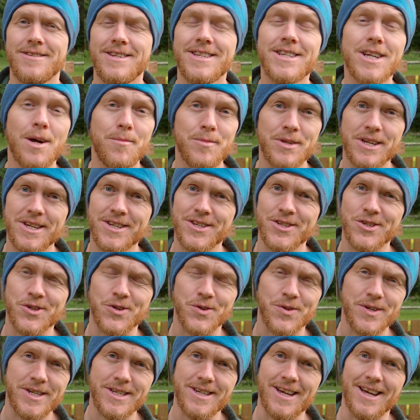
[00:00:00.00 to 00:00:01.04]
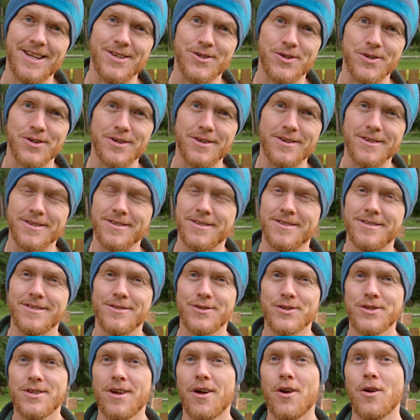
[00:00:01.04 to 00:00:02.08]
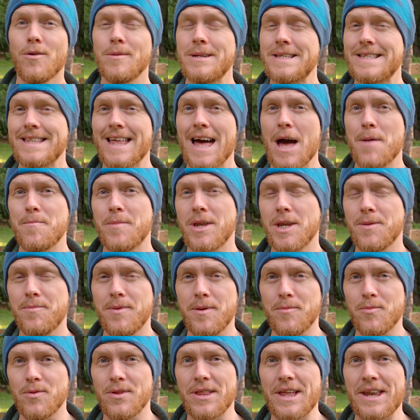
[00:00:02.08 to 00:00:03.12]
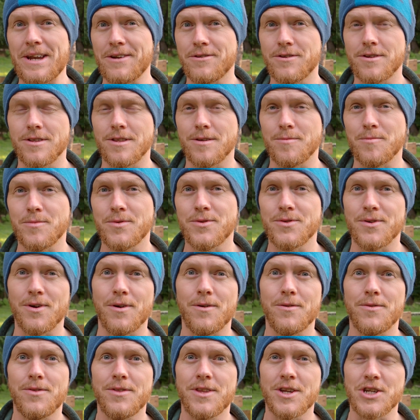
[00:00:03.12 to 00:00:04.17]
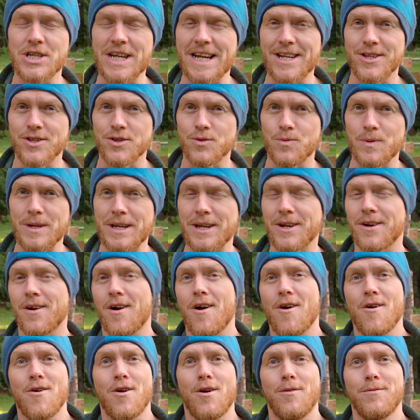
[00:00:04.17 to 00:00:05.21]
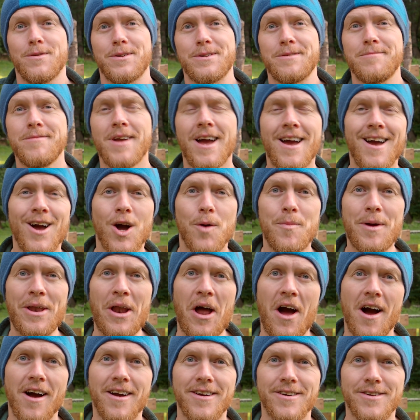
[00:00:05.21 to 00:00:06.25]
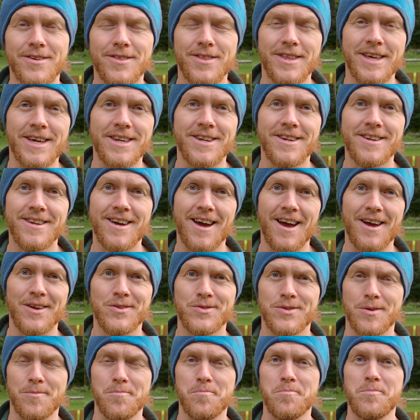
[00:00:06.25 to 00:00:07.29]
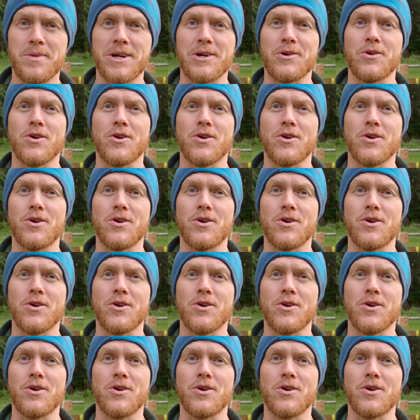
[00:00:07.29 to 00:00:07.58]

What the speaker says: These competitions are great to enter because there's not always that many people that enter them, so the chances of winning are often a bit higher than some bigger